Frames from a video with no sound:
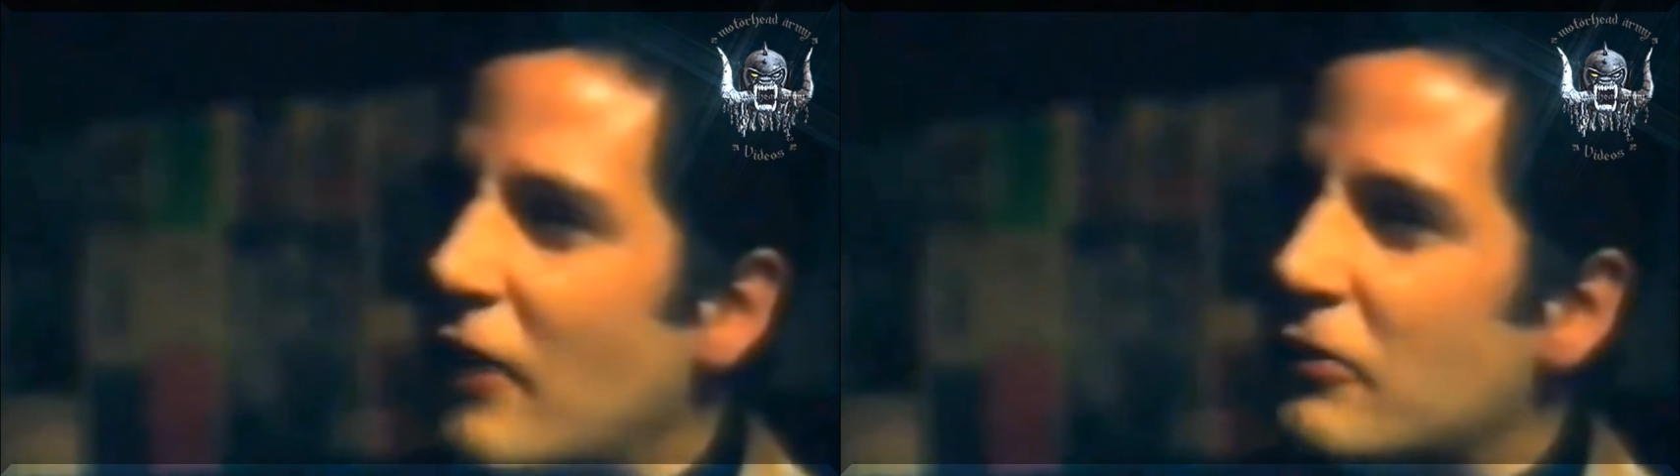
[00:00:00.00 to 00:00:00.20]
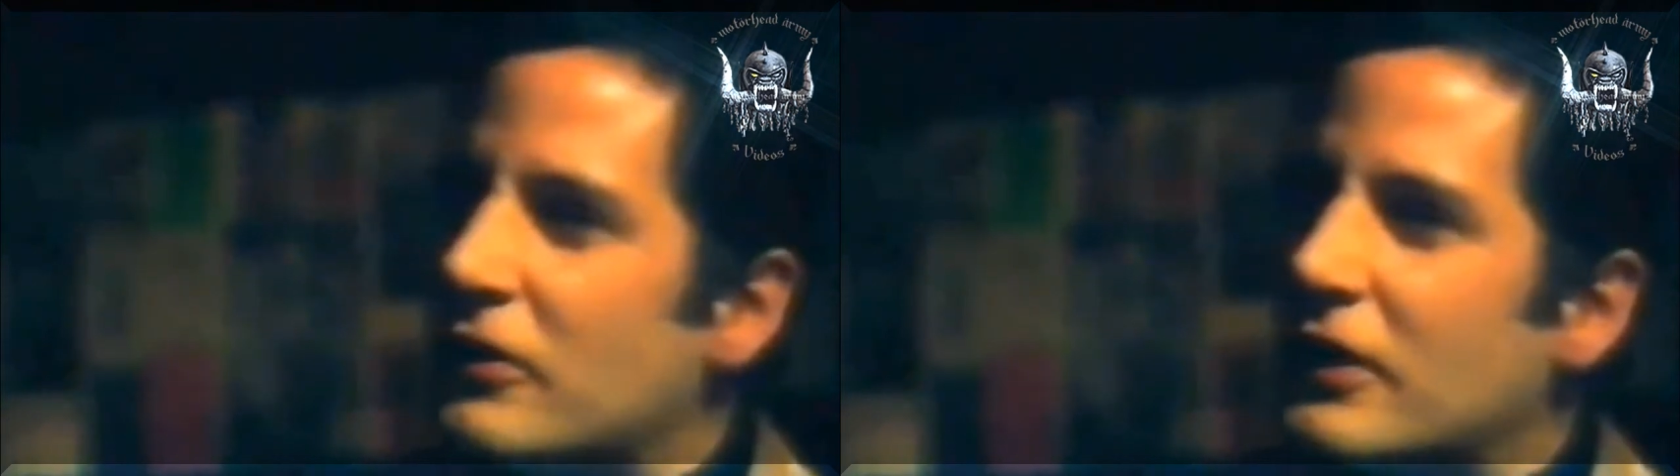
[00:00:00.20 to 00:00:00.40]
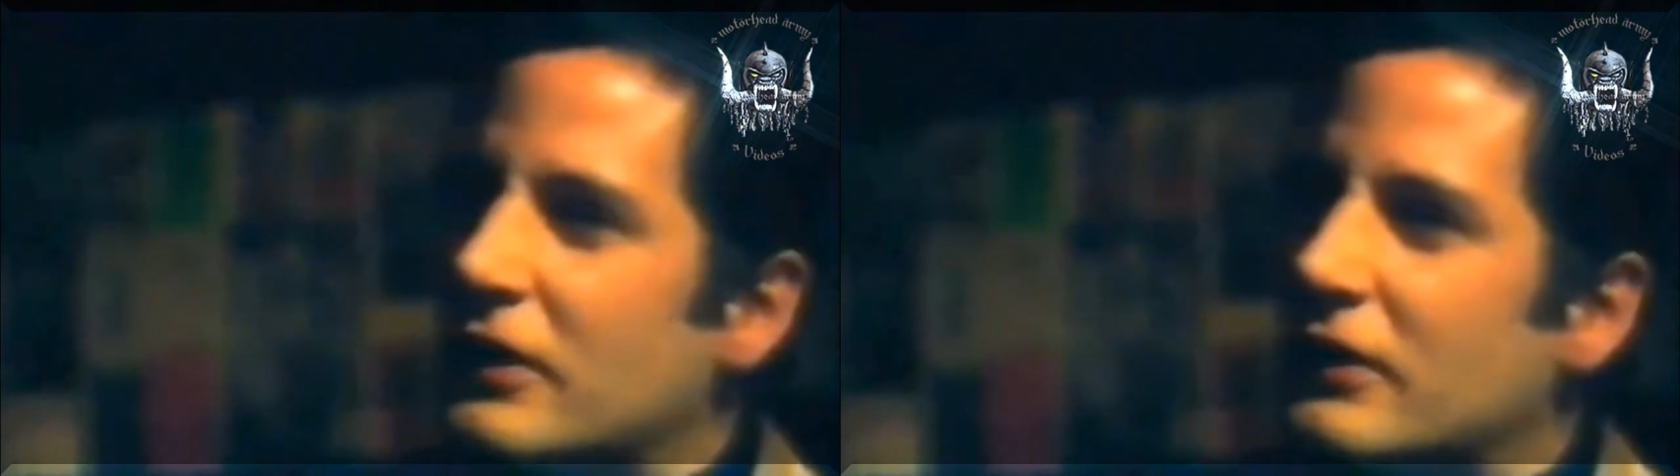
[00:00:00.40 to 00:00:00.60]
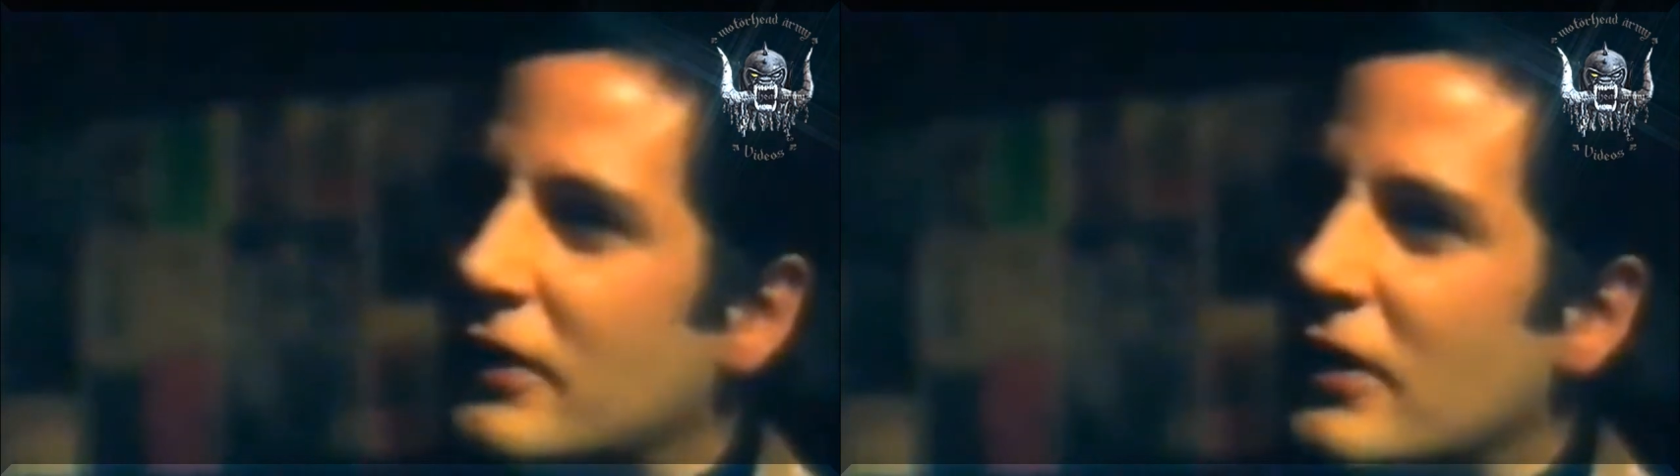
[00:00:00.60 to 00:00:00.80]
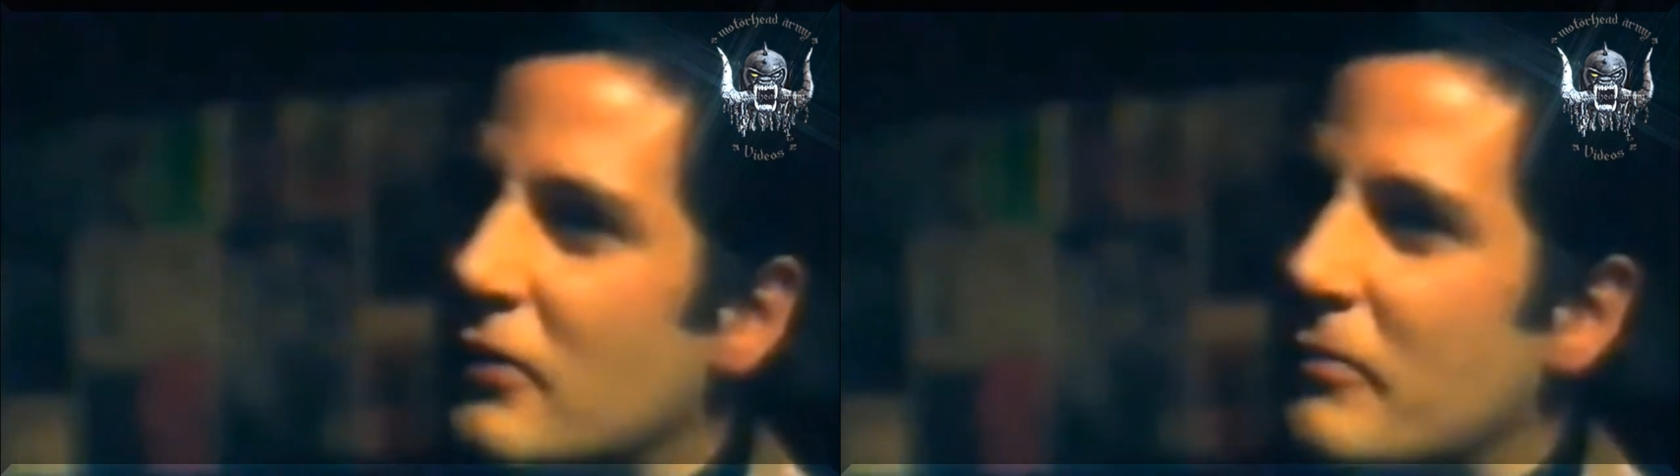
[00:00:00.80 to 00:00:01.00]
whole thing
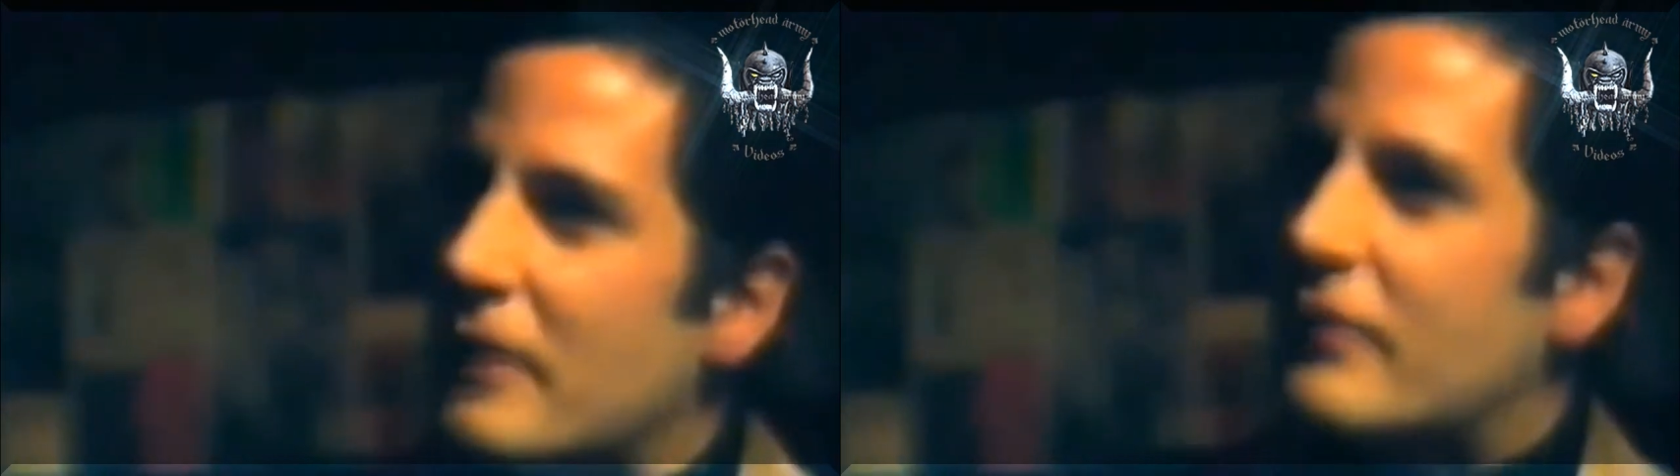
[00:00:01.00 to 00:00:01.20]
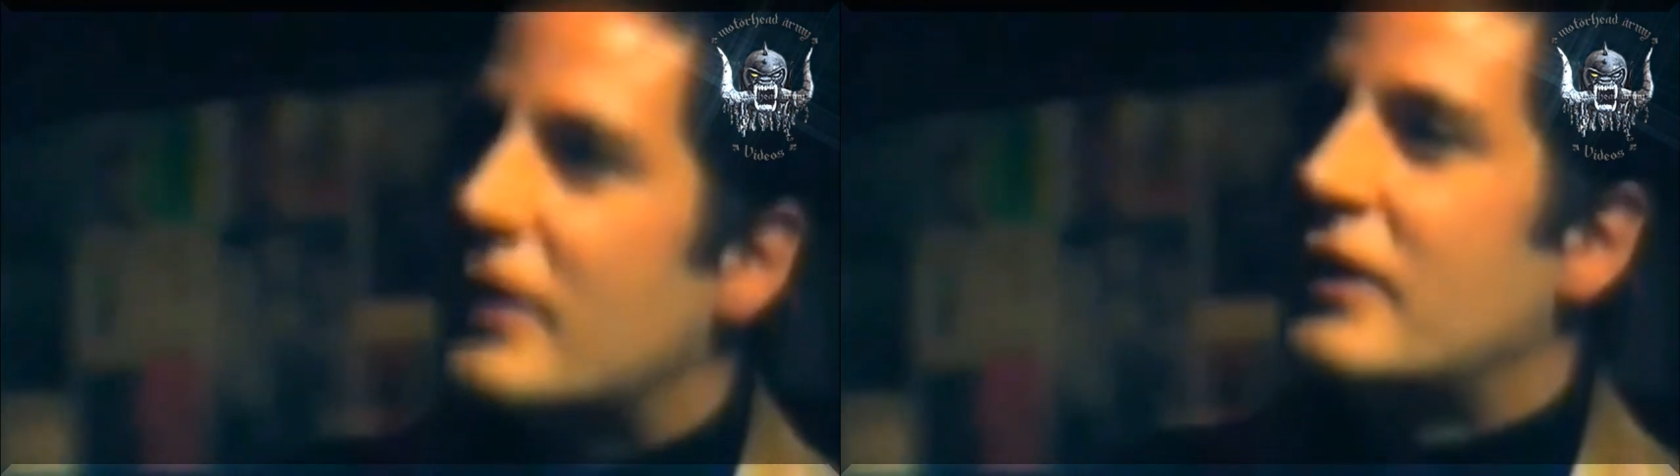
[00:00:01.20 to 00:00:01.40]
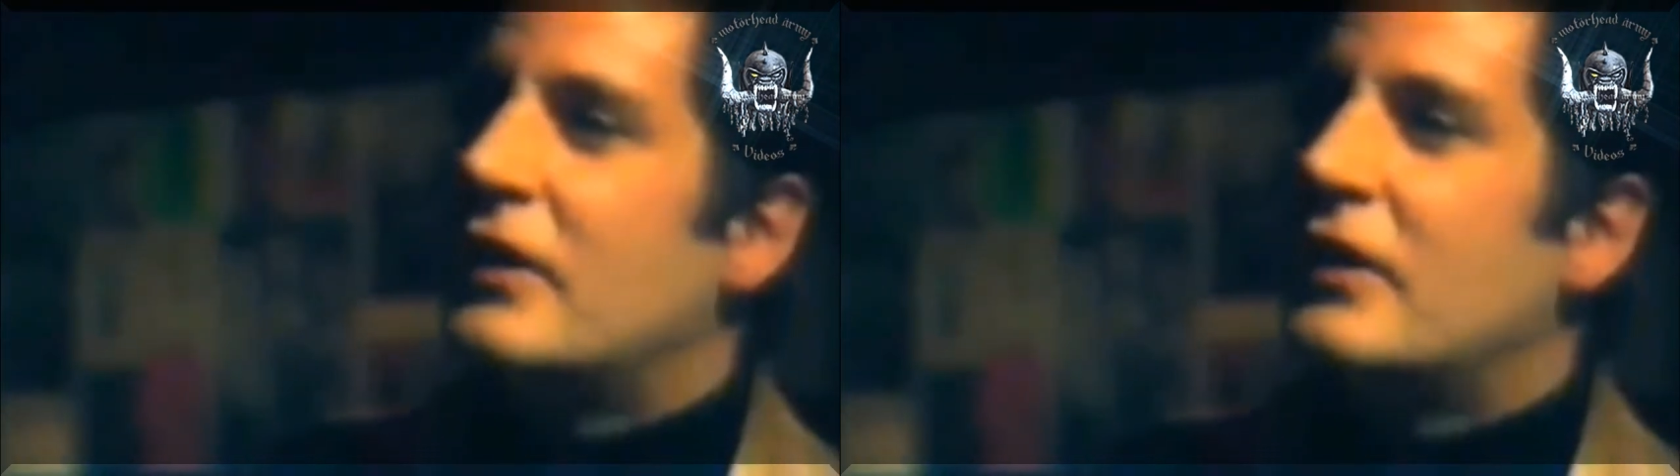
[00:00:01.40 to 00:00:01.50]
a little bit of a...